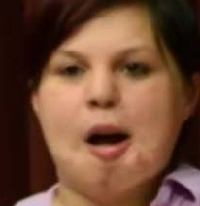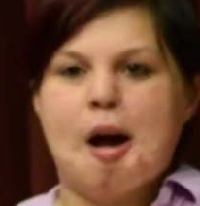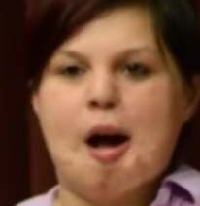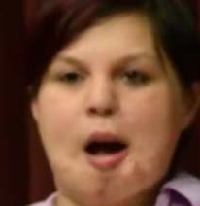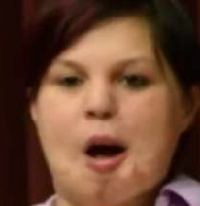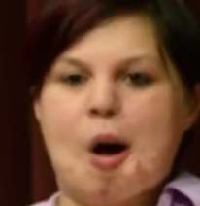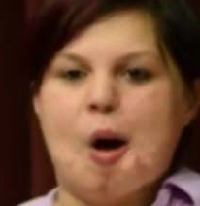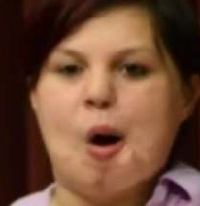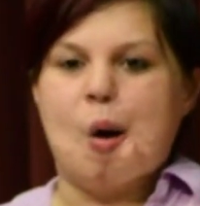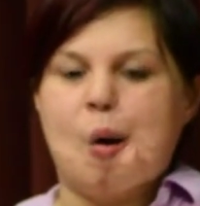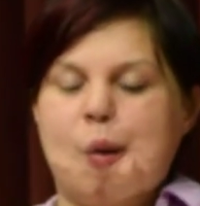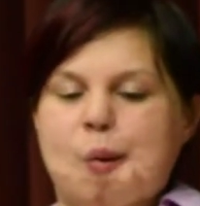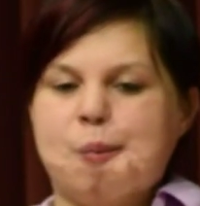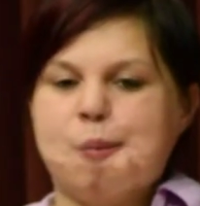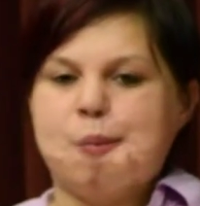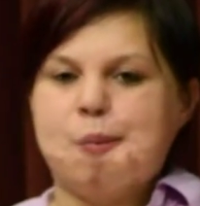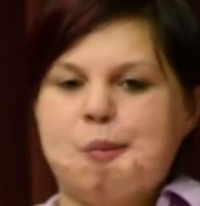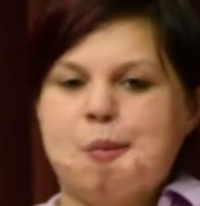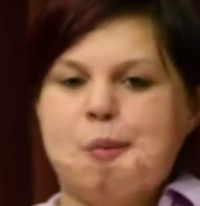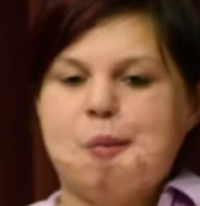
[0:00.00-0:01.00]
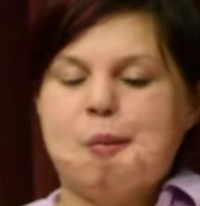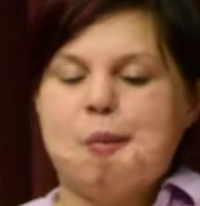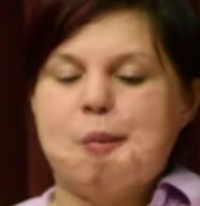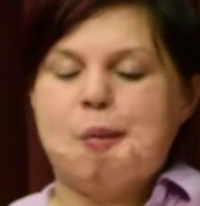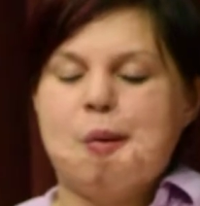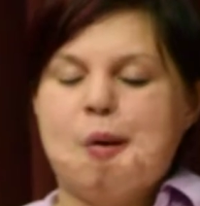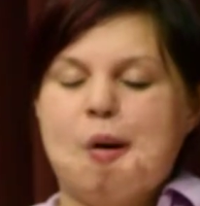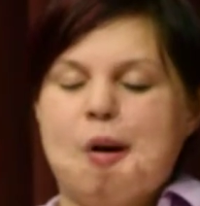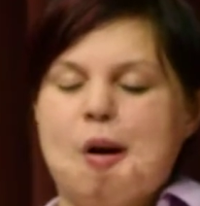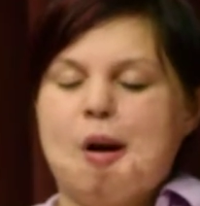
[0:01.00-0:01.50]
I
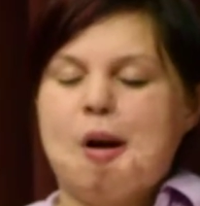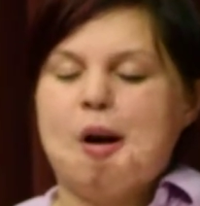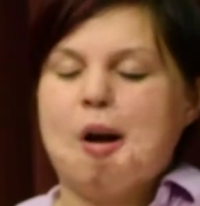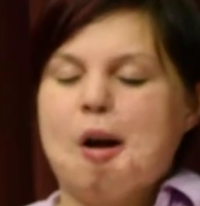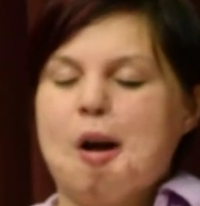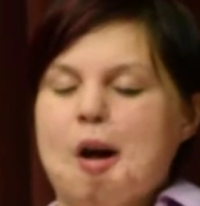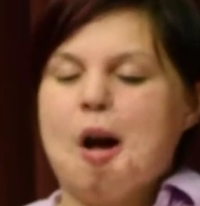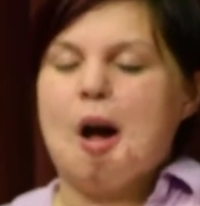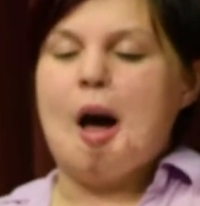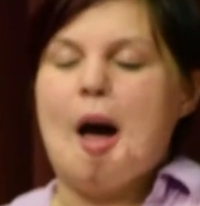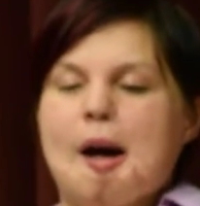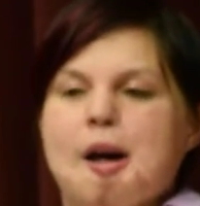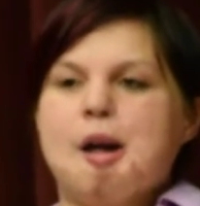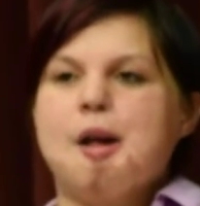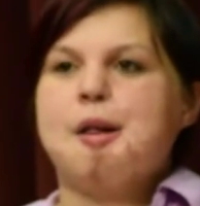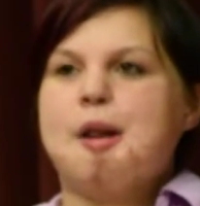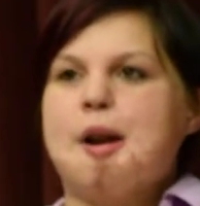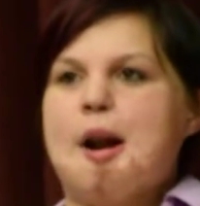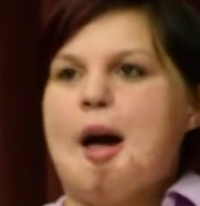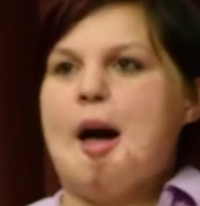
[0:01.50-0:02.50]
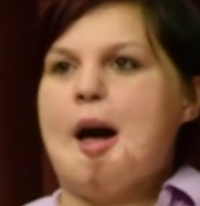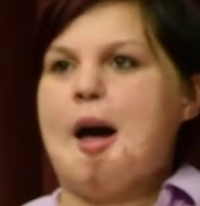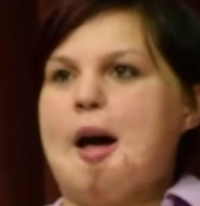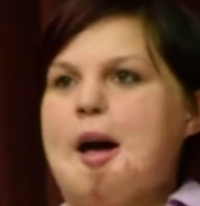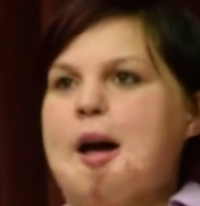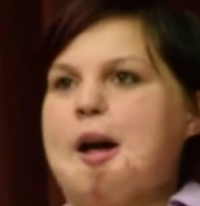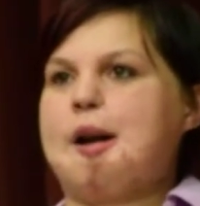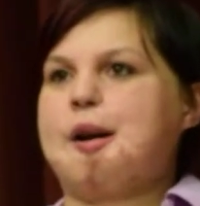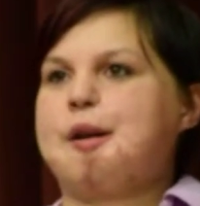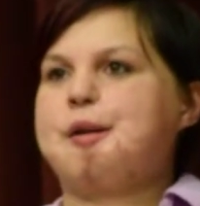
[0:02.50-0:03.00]
even
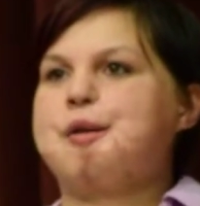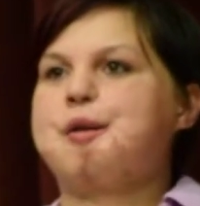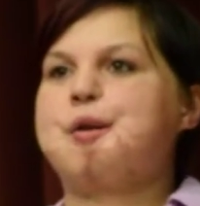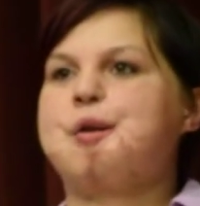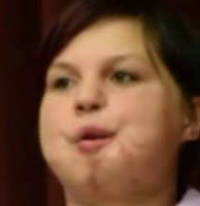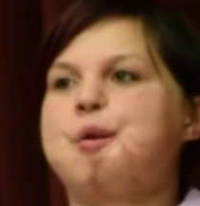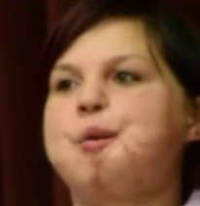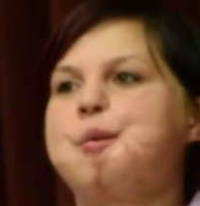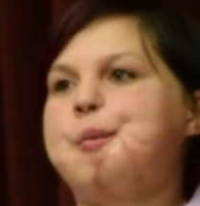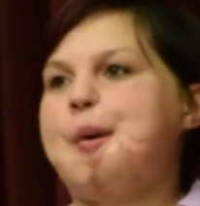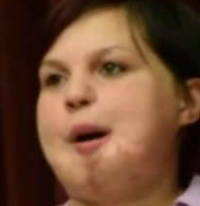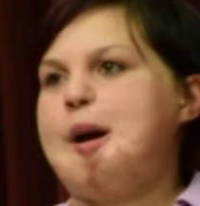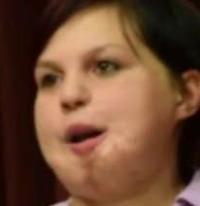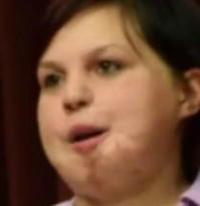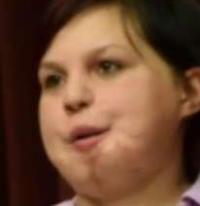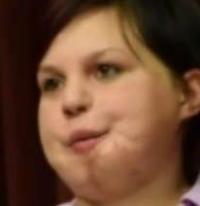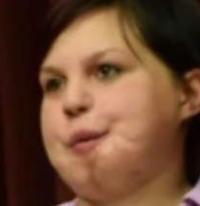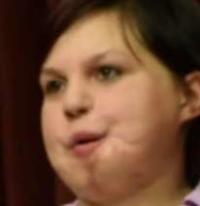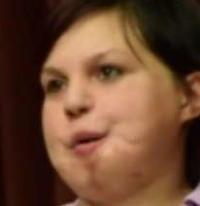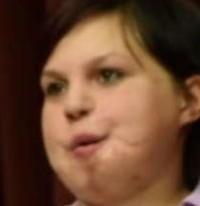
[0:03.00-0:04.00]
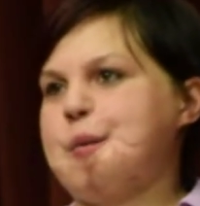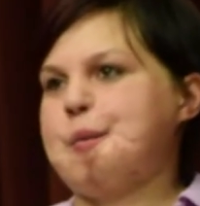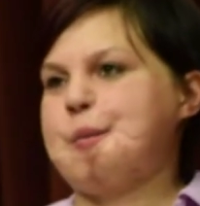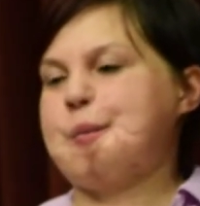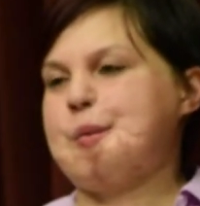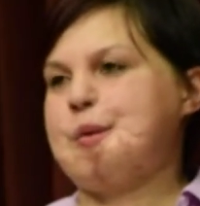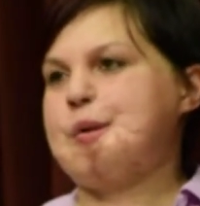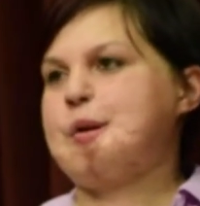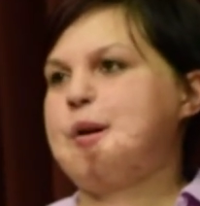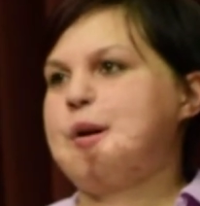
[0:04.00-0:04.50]
had 2 waiting
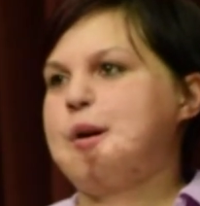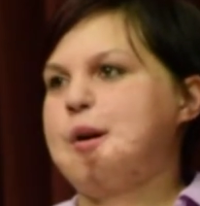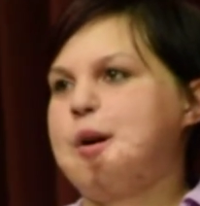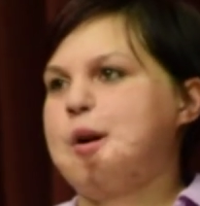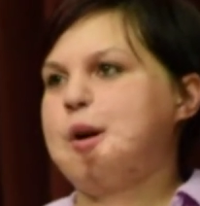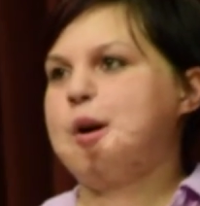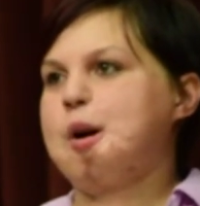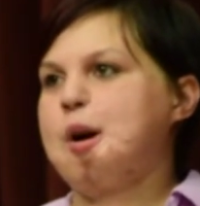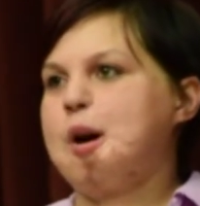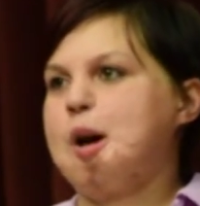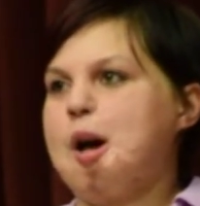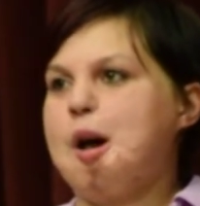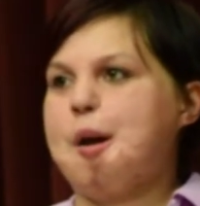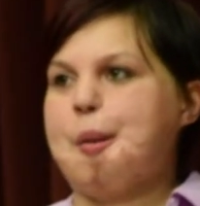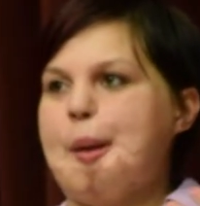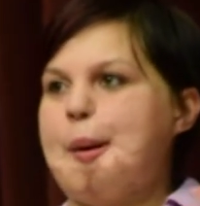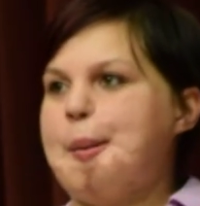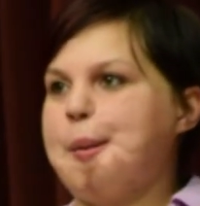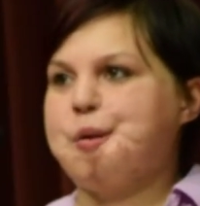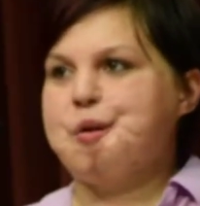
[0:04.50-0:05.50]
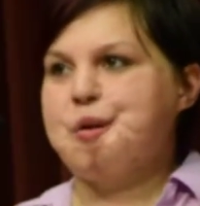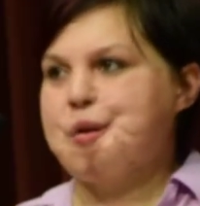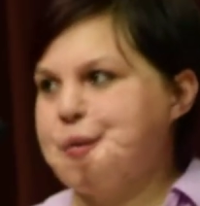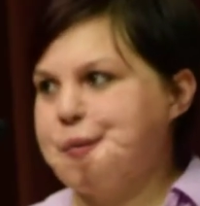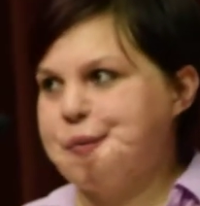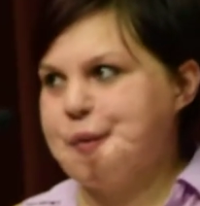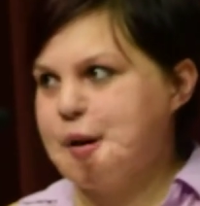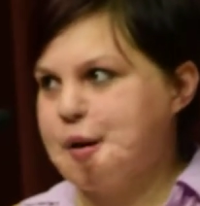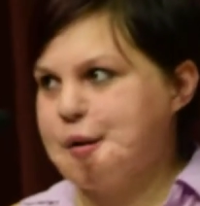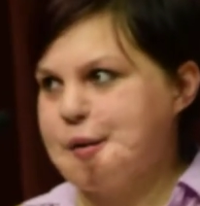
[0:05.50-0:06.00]
rooms of people
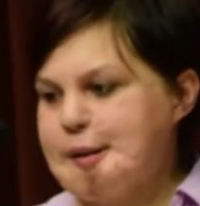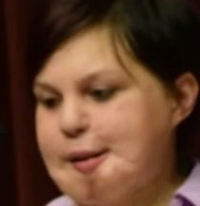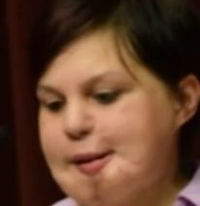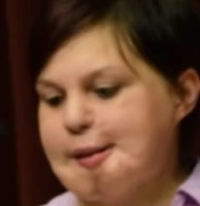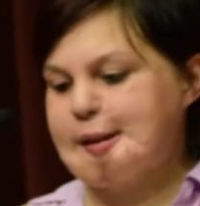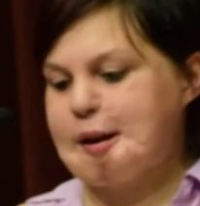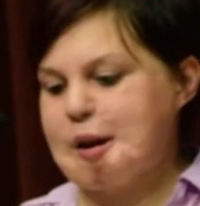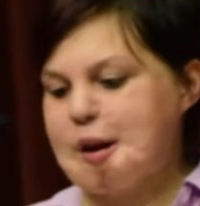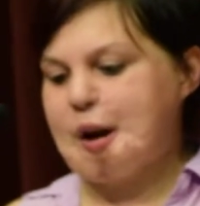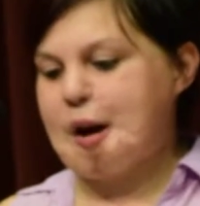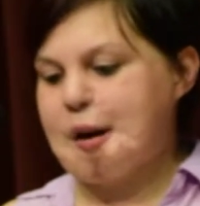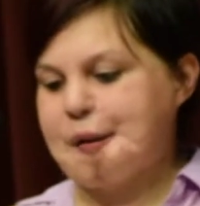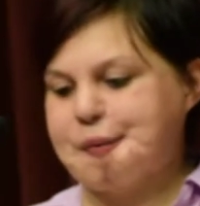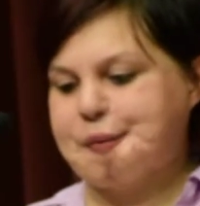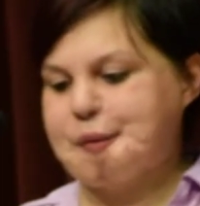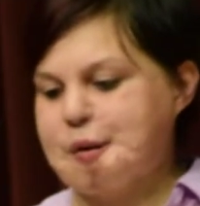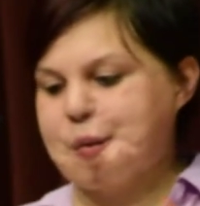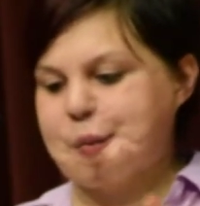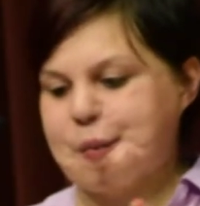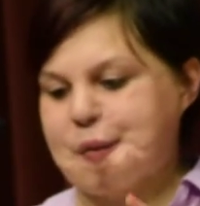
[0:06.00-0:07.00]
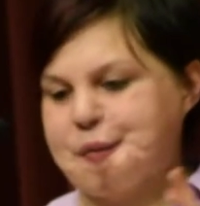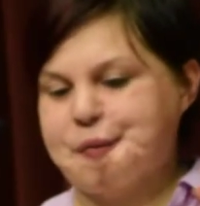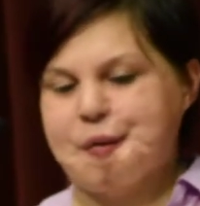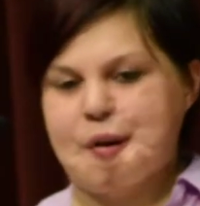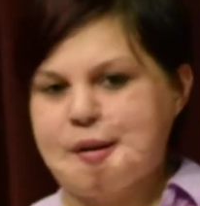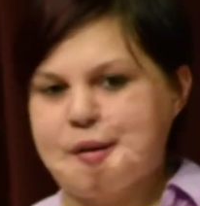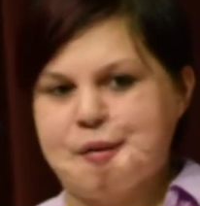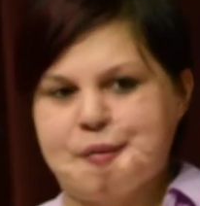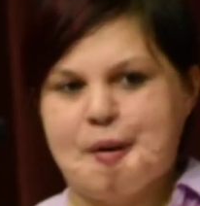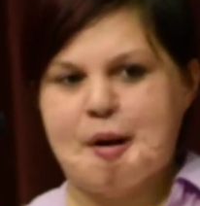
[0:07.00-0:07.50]
just filled with
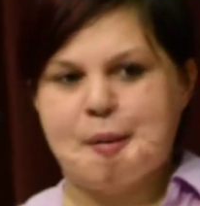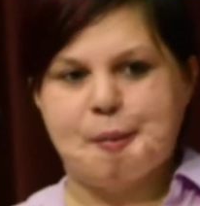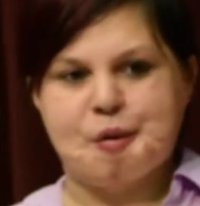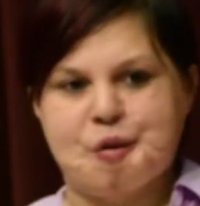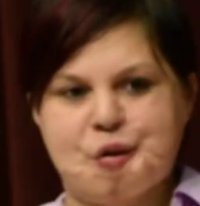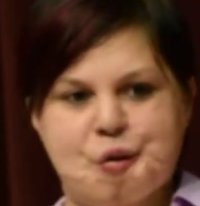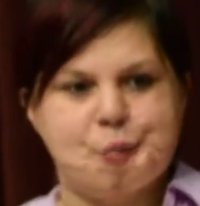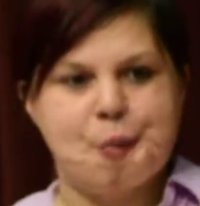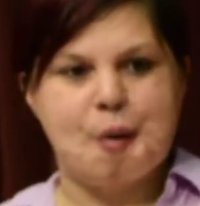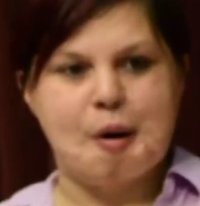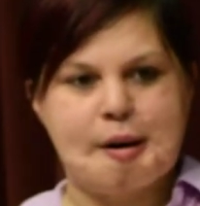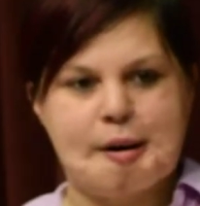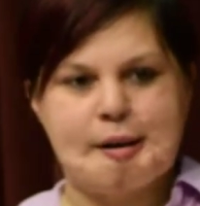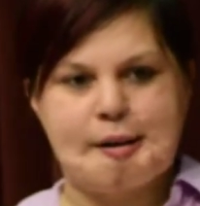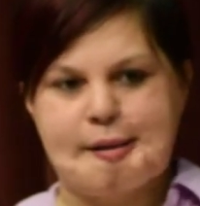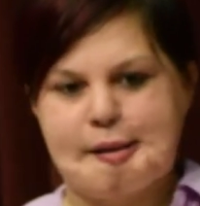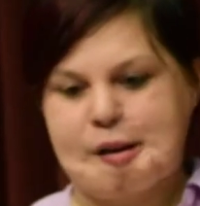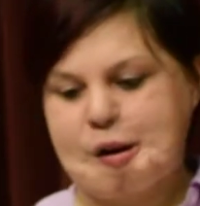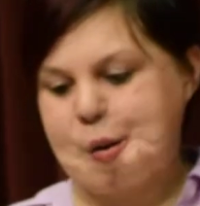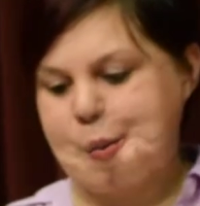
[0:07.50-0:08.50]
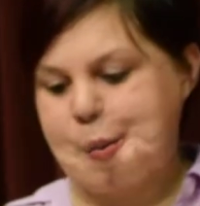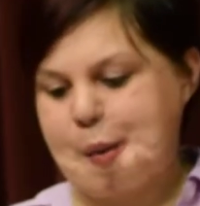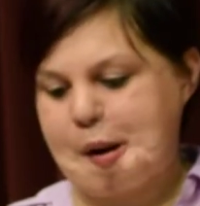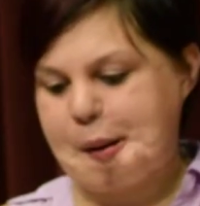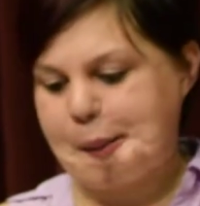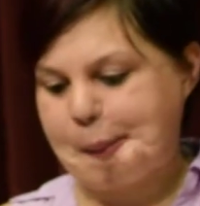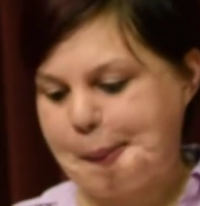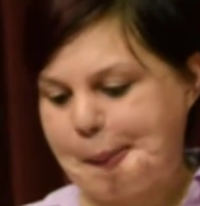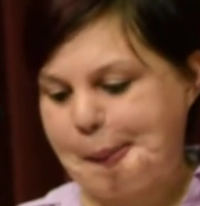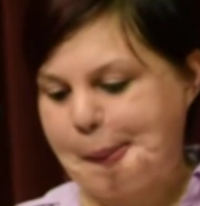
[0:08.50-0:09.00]
friends and family just wanting to see
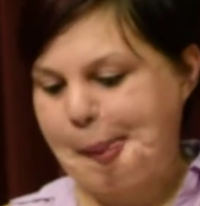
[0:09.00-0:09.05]
me.